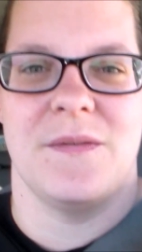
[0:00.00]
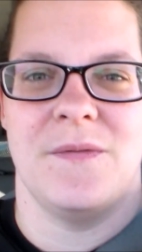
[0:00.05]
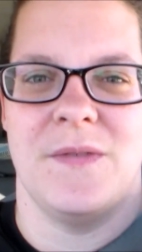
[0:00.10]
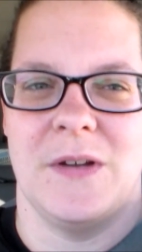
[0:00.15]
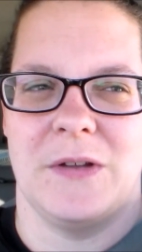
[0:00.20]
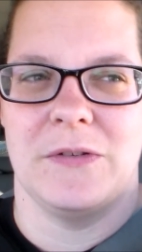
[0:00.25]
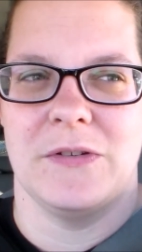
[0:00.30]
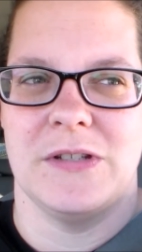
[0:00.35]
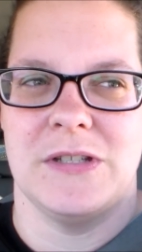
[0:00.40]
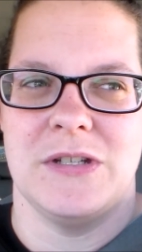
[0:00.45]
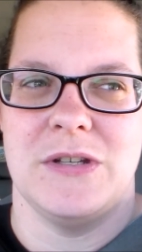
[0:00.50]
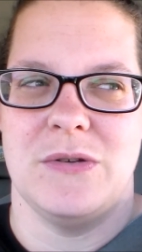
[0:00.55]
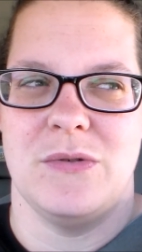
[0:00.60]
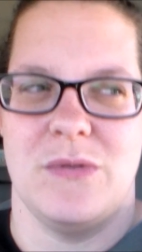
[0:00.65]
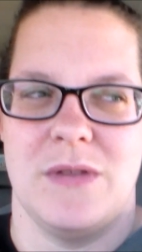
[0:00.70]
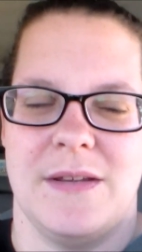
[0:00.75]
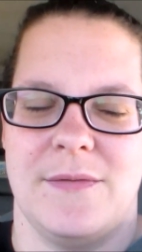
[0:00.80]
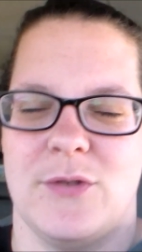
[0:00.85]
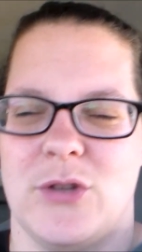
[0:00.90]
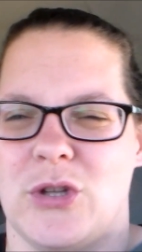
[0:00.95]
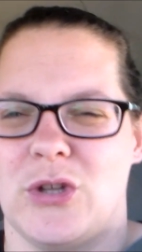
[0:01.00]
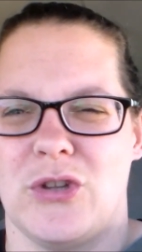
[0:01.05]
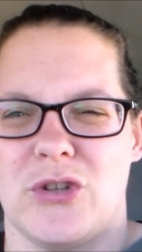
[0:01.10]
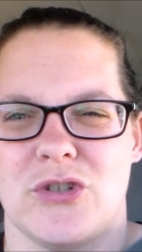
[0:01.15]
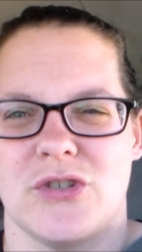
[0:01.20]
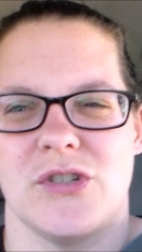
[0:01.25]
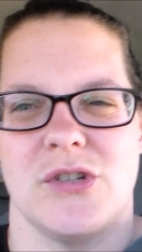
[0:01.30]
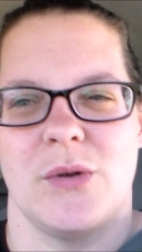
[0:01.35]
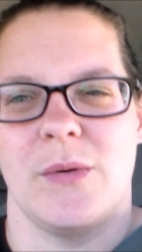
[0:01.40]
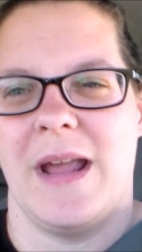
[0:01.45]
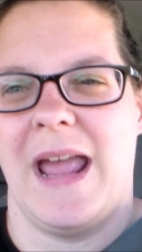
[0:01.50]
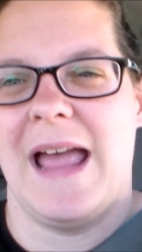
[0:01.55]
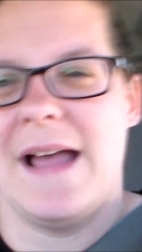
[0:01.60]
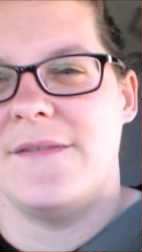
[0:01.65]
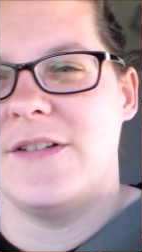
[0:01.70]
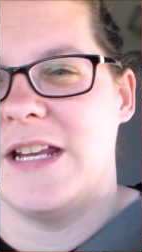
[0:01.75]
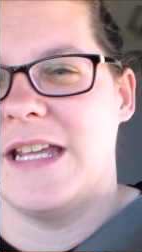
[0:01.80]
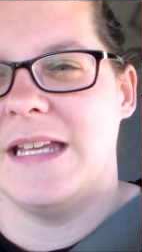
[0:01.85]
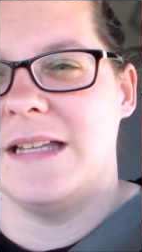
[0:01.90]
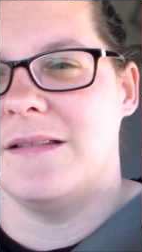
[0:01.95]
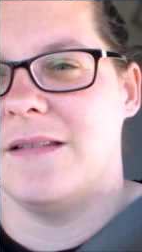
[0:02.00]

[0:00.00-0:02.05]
fill the tooth even though there's no cavity.